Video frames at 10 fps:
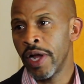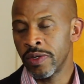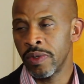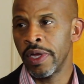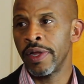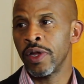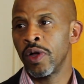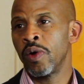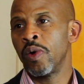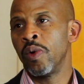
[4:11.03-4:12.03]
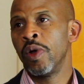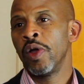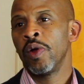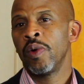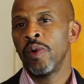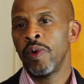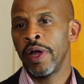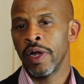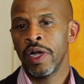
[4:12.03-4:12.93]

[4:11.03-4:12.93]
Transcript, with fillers: gradual letting go, mm.